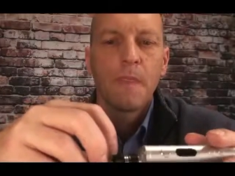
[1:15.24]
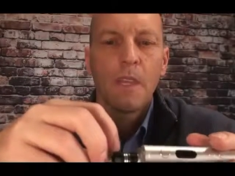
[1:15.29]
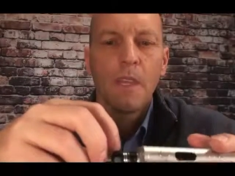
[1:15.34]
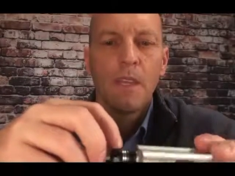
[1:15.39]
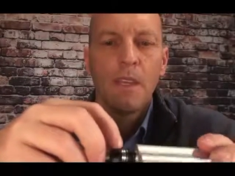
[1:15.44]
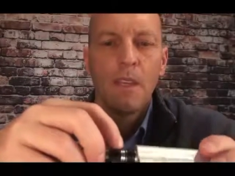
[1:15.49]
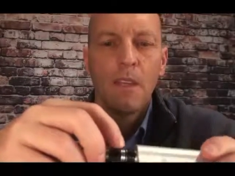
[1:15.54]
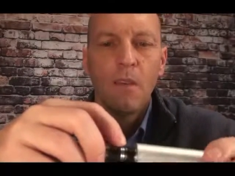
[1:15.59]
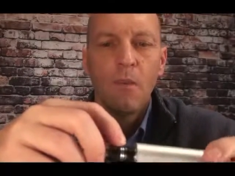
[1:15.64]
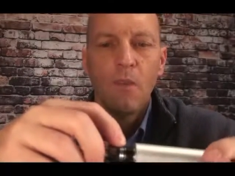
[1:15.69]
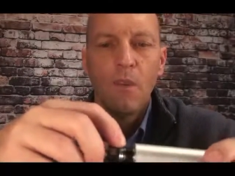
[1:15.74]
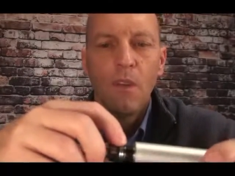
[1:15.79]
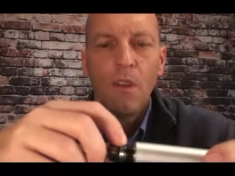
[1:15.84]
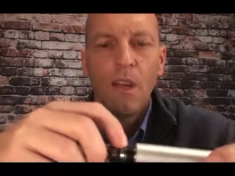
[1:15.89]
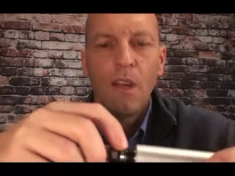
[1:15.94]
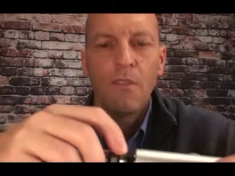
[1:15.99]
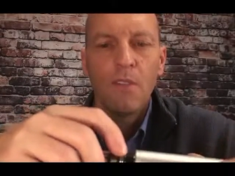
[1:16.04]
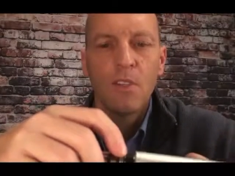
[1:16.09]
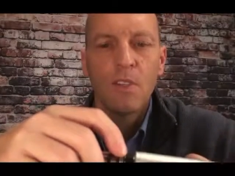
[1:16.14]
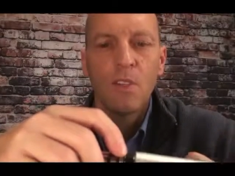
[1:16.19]
it,
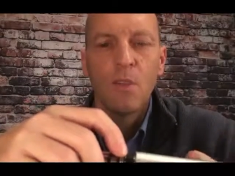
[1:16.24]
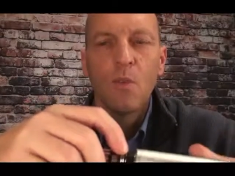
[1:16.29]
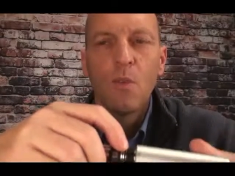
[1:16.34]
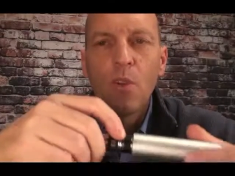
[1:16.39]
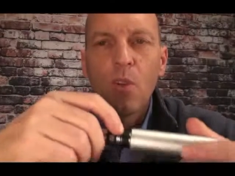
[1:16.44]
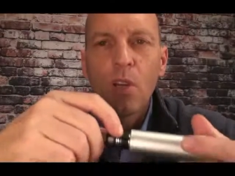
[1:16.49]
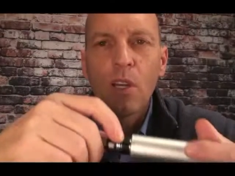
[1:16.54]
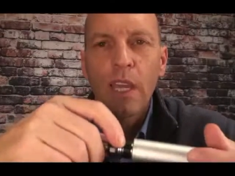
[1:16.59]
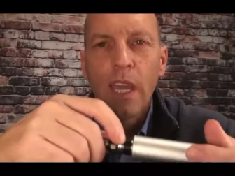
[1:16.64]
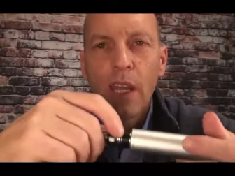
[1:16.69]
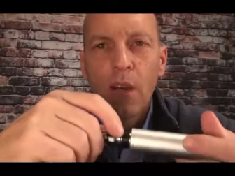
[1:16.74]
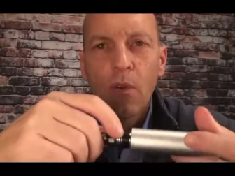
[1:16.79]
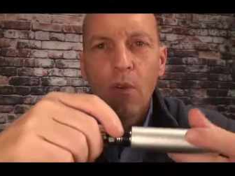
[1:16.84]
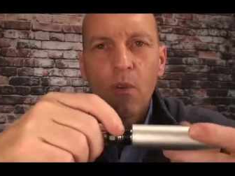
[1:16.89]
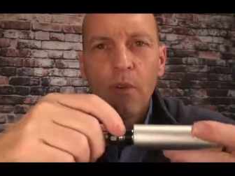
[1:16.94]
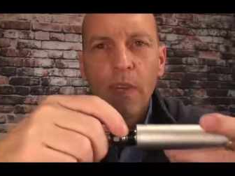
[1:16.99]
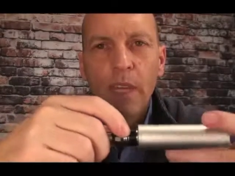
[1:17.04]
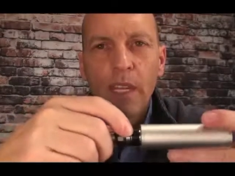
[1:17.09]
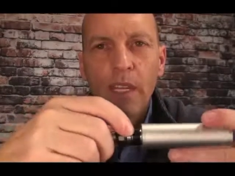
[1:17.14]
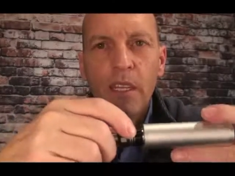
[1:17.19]
obviously we'll look at it
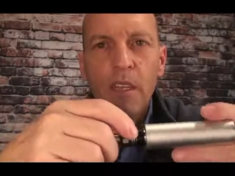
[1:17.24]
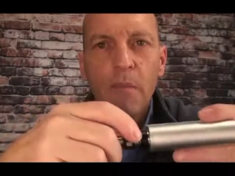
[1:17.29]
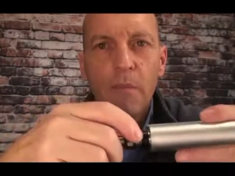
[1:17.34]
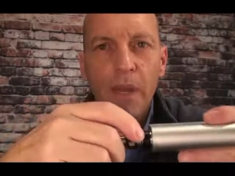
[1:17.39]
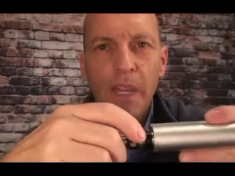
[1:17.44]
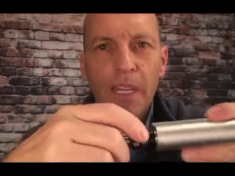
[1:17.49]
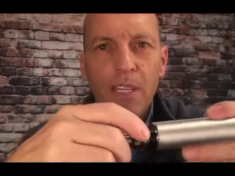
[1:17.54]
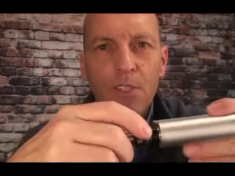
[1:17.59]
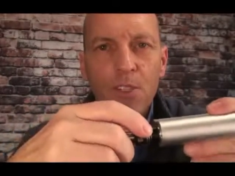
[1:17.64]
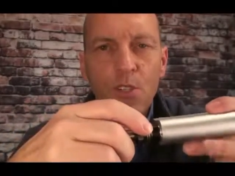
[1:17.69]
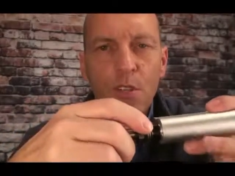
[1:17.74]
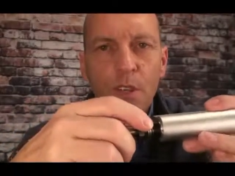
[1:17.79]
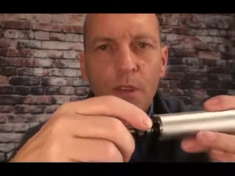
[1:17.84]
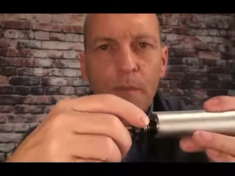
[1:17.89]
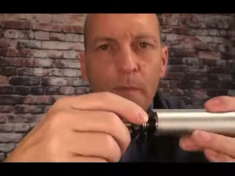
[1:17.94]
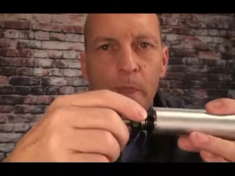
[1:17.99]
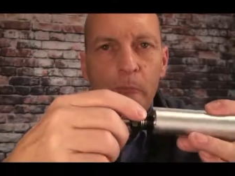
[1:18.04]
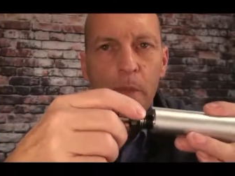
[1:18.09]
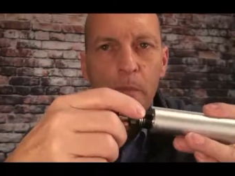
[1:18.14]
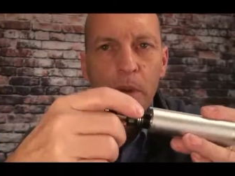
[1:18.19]
when we get to the bench.
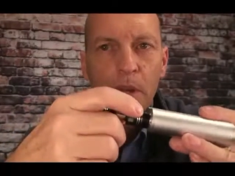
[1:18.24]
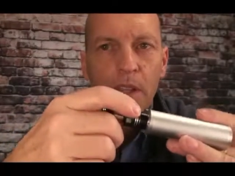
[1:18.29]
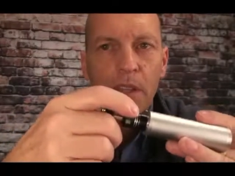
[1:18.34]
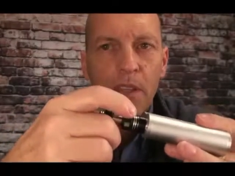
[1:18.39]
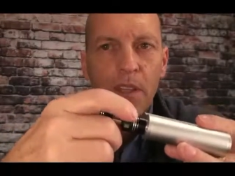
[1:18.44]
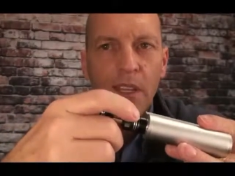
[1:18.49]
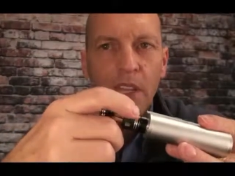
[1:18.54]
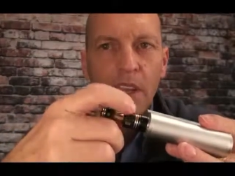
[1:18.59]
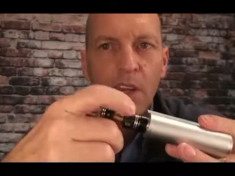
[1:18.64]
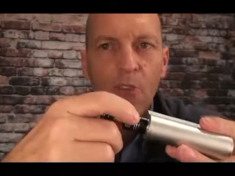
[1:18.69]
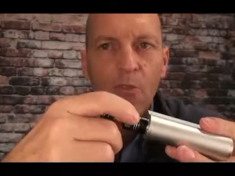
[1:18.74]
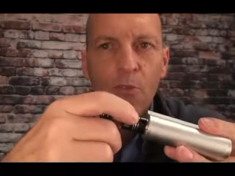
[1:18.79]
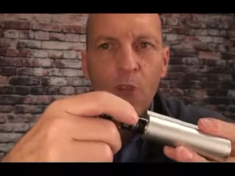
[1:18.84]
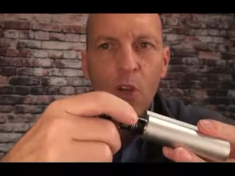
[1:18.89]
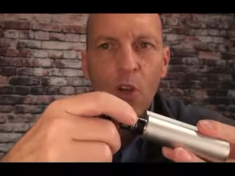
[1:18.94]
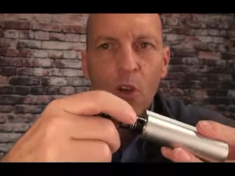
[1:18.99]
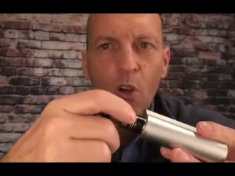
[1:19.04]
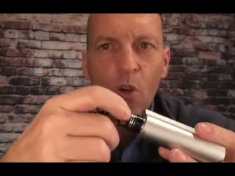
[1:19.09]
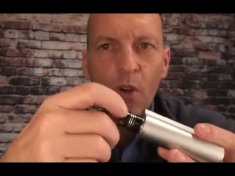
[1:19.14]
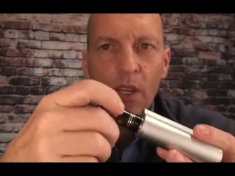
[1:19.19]
But the
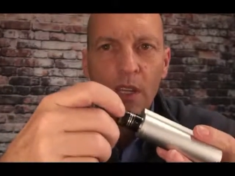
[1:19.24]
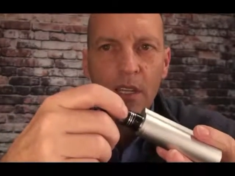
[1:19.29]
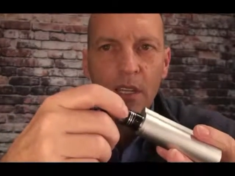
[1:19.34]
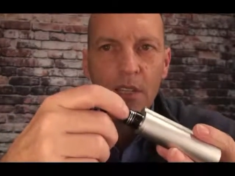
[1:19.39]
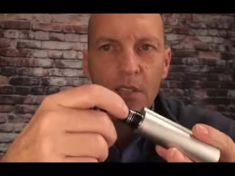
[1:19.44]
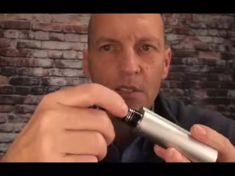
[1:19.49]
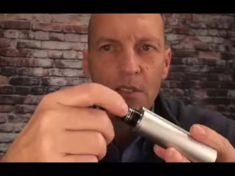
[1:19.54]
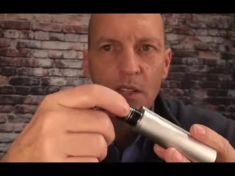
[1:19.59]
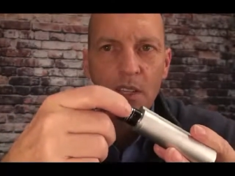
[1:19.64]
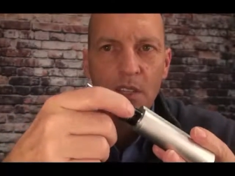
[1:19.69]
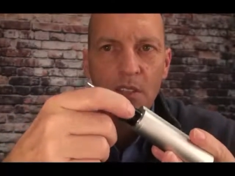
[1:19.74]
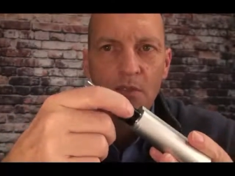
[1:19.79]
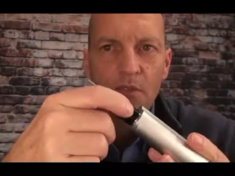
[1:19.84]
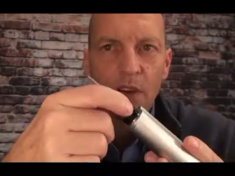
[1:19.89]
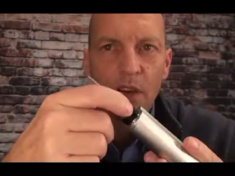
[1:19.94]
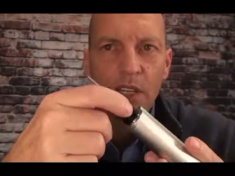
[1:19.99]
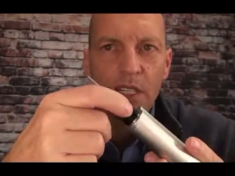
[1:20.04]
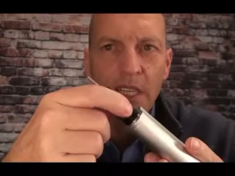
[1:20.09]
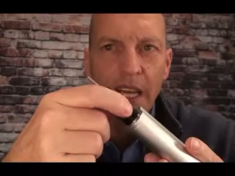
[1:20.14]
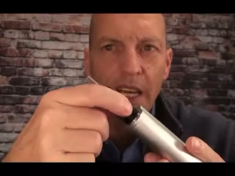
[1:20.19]
airflow is it's
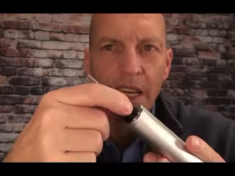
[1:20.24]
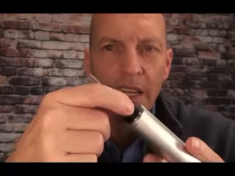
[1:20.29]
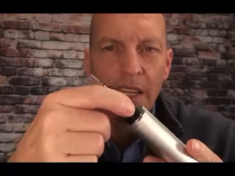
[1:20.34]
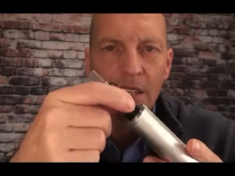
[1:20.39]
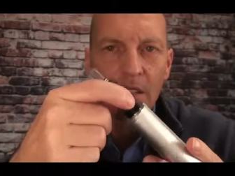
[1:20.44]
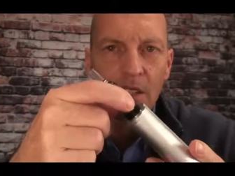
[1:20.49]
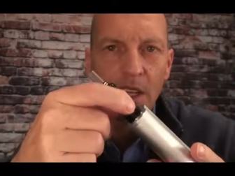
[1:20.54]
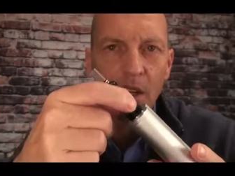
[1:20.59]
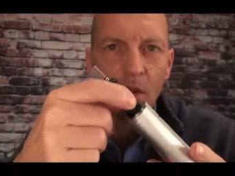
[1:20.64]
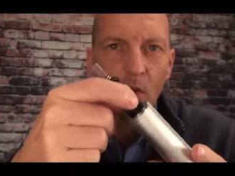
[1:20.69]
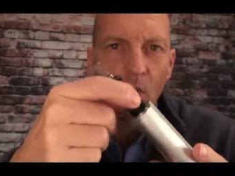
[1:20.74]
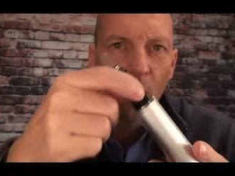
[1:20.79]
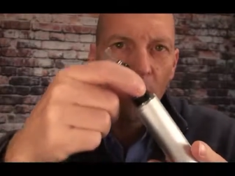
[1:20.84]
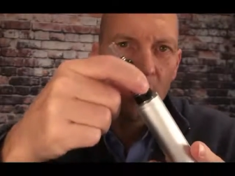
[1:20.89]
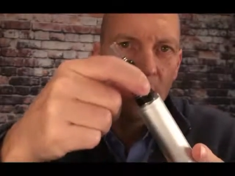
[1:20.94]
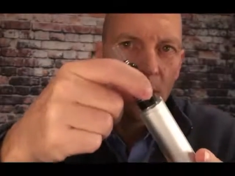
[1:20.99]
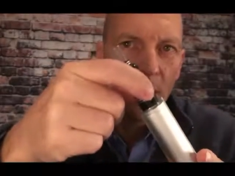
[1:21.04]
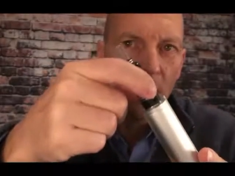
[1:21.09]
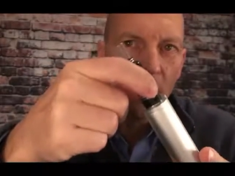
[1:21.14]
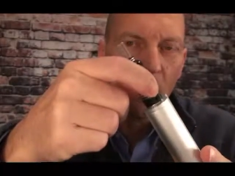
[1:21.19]
very tiny. It's like
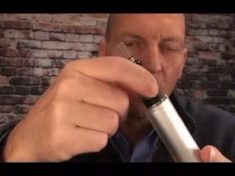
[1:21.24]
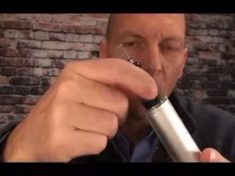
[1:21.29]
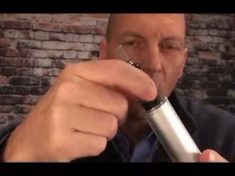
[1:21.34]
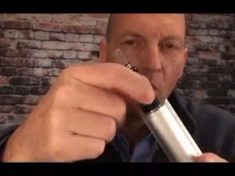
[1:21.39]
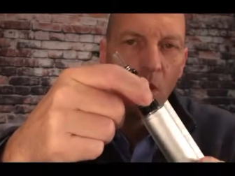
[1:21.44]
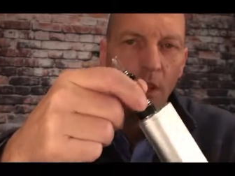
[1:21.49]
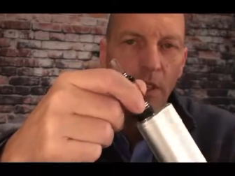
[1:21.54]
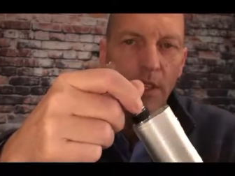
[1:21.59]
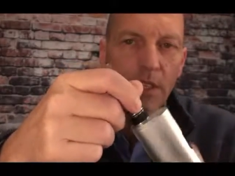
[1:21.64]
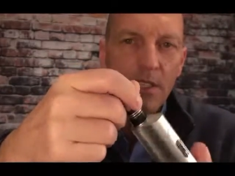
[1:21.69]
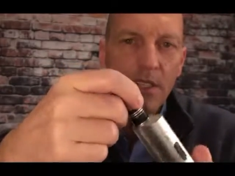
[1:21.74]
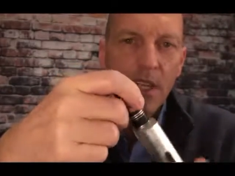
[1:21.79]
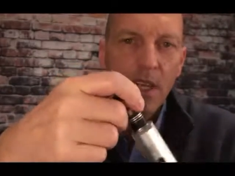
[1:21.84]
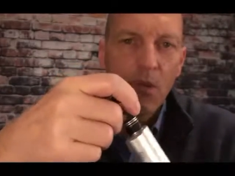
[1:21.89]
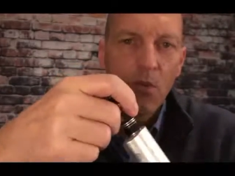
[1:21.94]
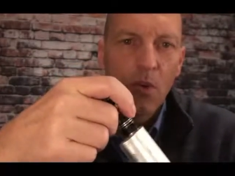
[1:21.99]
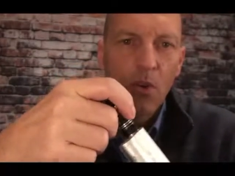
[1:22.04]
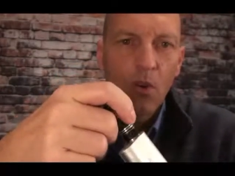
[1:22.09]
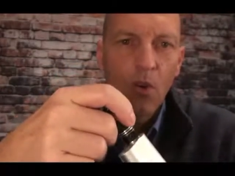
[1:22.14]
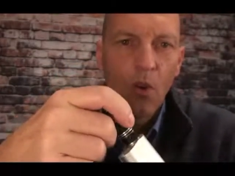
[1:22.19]
one hole on this
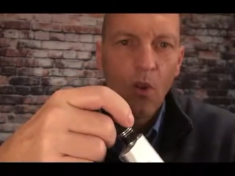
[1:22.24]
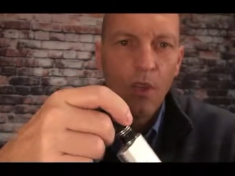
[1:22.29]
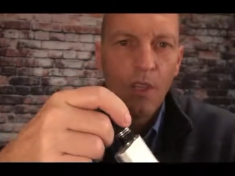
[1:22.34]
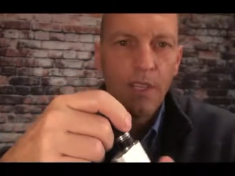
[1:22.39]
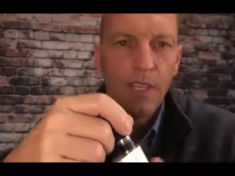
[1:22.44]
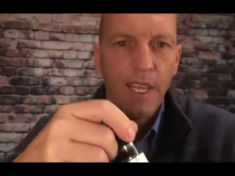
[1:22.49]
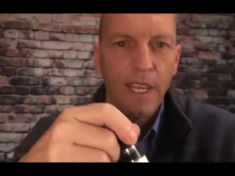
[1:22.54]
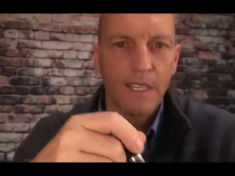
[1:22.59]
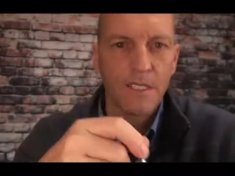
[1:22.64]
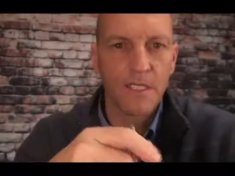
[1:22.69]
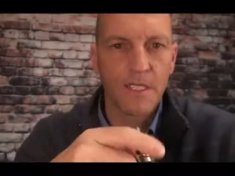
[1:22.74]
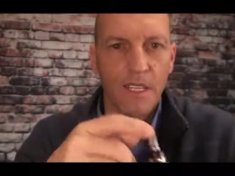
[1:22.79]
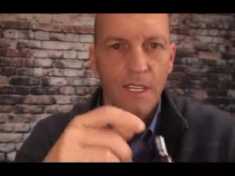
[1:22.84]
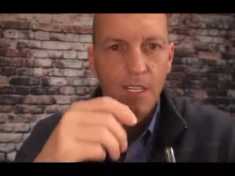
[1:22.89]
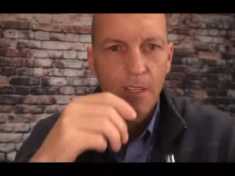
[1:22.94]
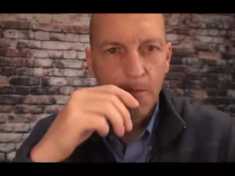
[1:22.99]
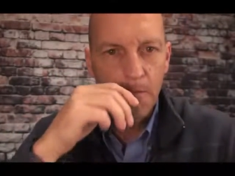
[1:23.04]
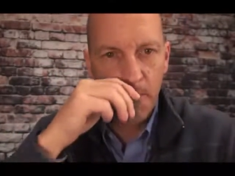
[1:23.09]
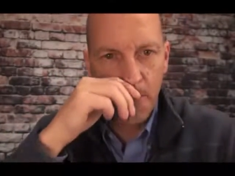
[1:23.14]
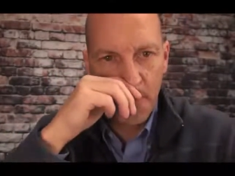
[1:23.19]
side, one hole on that
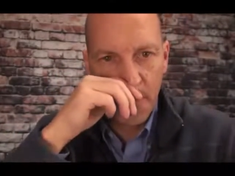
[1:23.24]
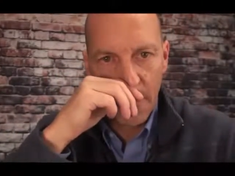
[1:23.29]
side.